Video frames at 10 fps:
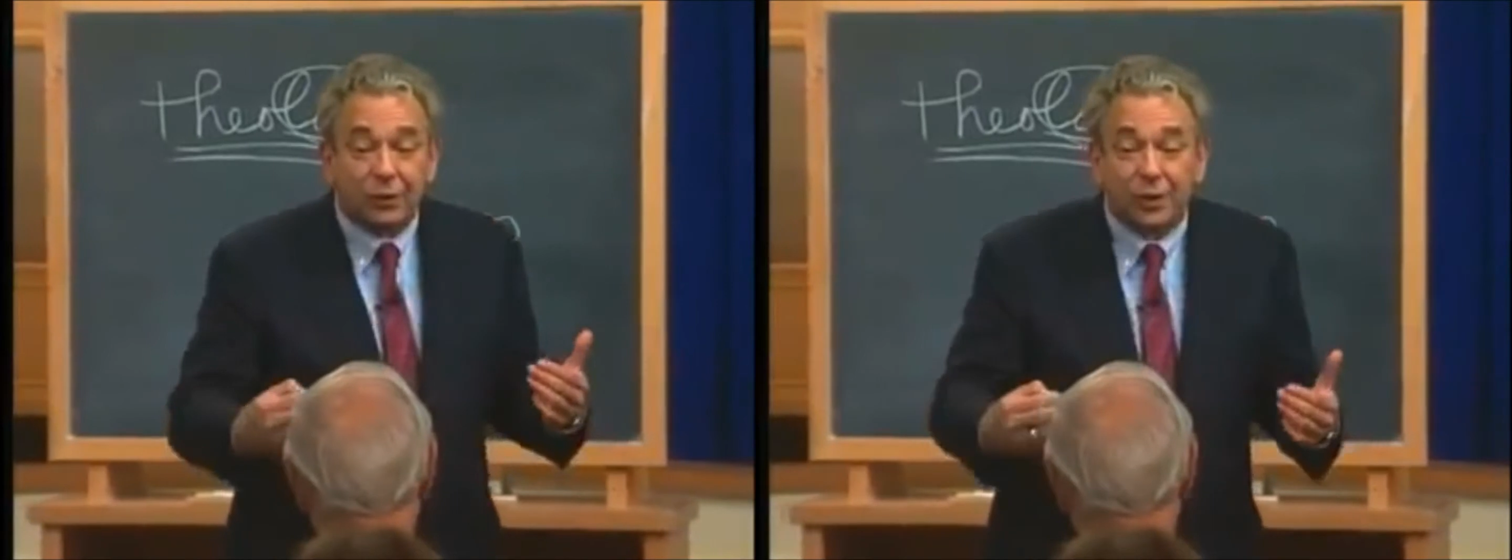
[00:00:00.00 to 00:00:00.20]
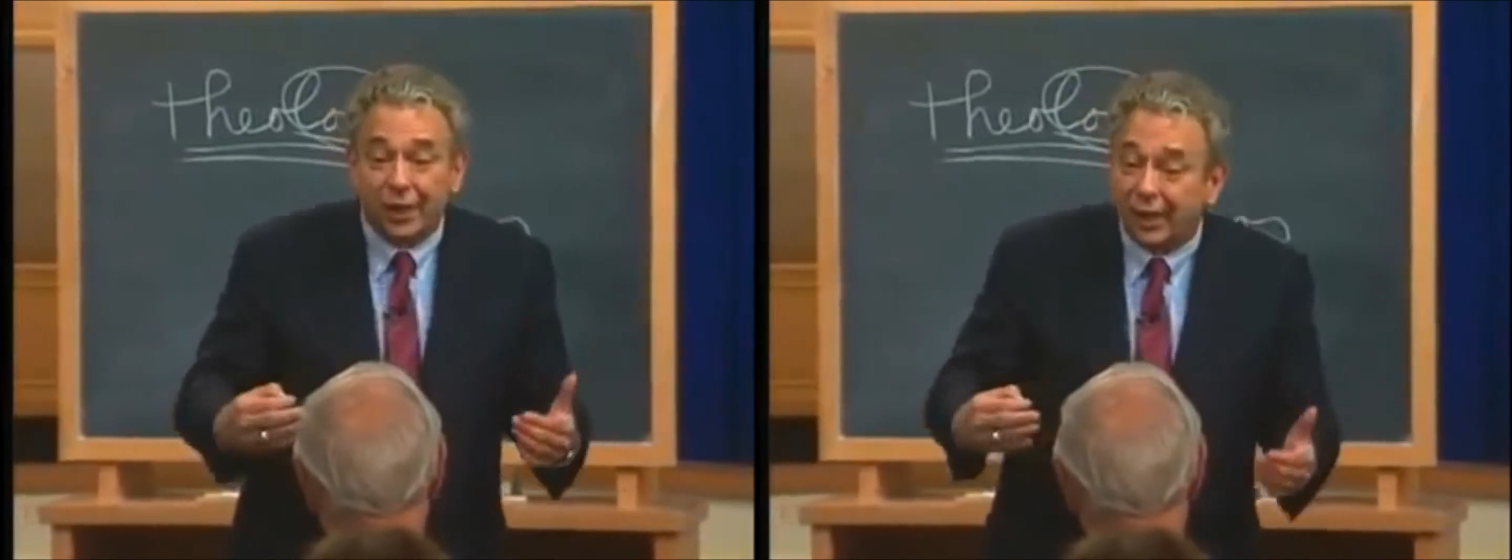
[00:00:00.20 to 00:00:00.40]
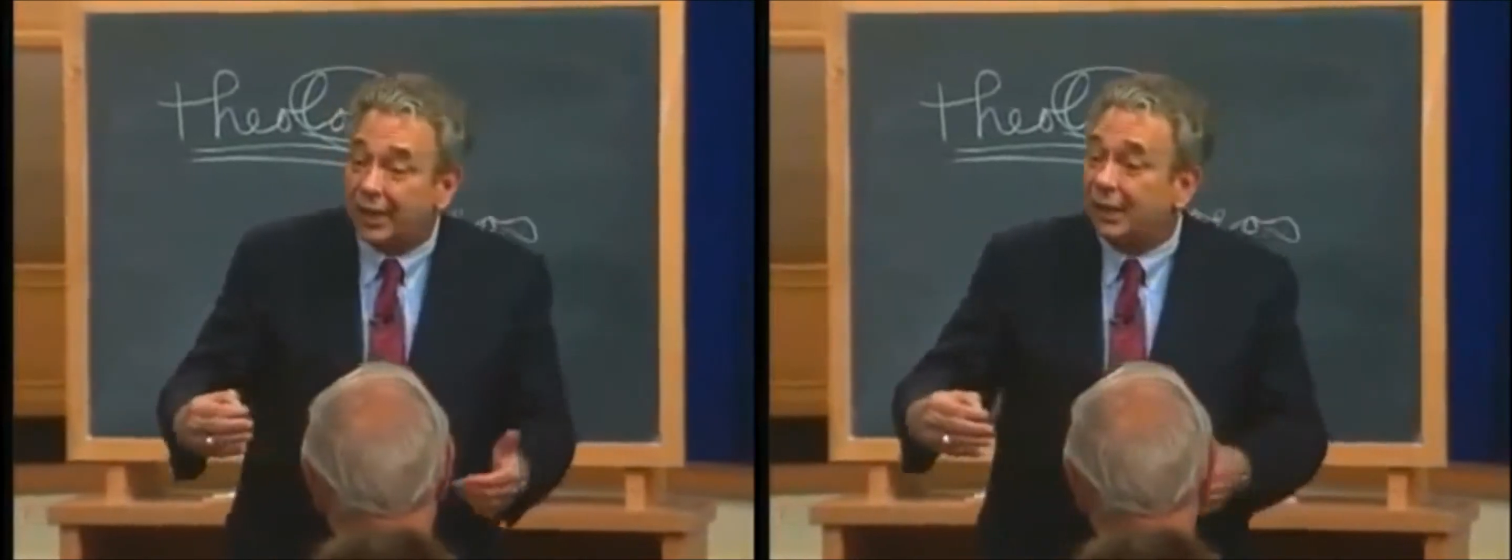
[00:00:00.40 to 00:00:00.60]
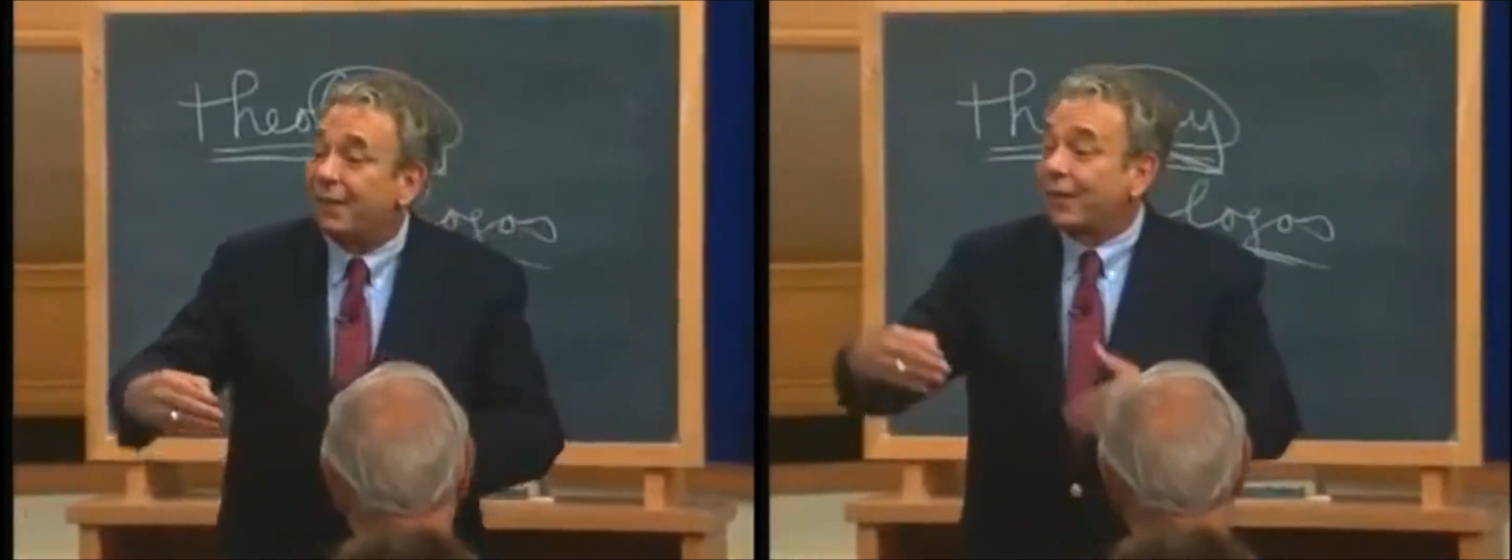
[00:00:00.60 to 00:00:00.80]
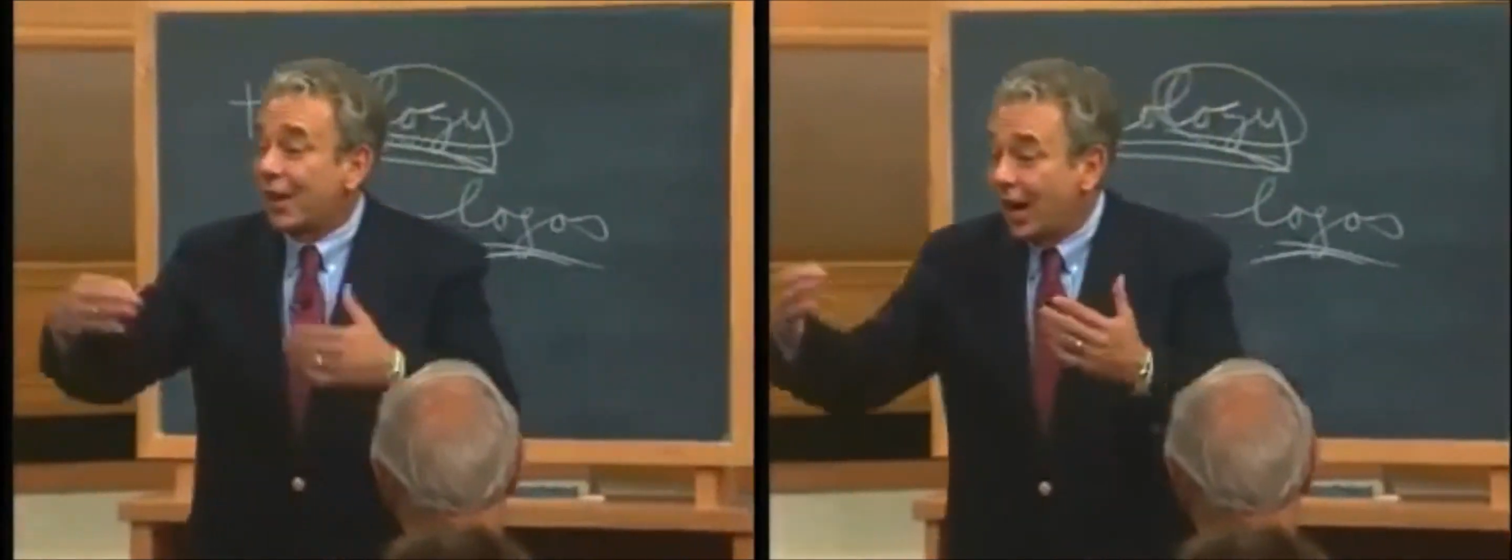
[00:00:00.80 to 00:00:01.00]
looking at a
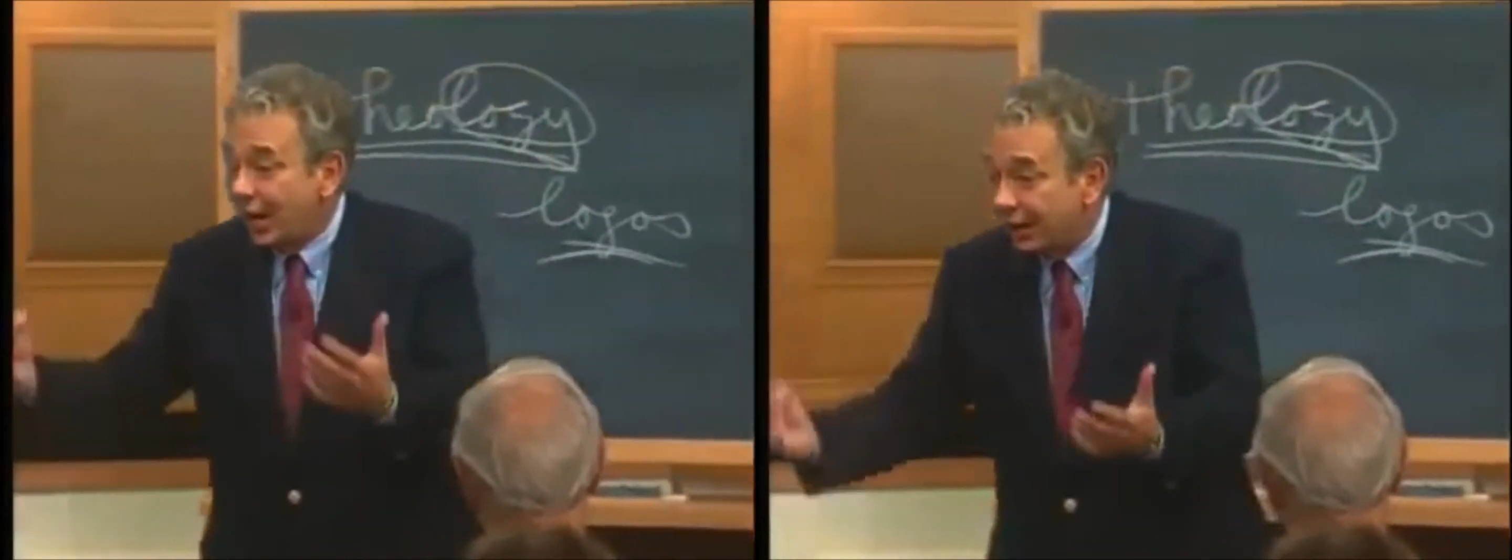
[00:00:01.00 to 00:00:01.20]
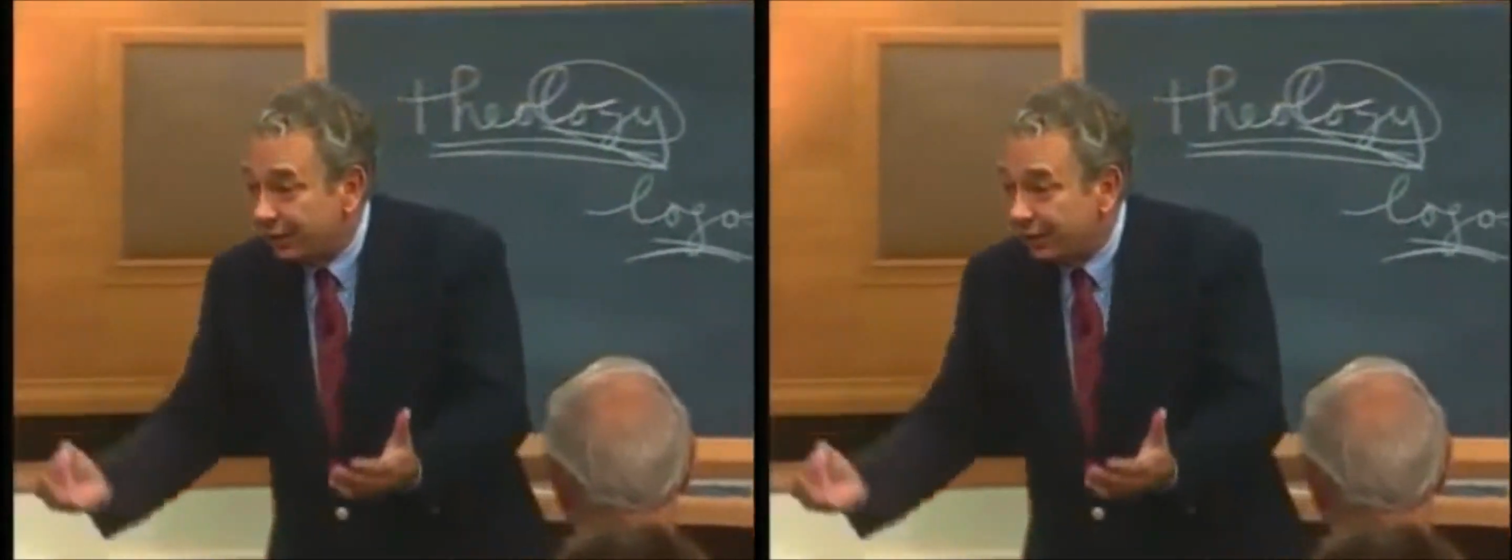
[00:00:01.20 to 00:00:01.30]
different kind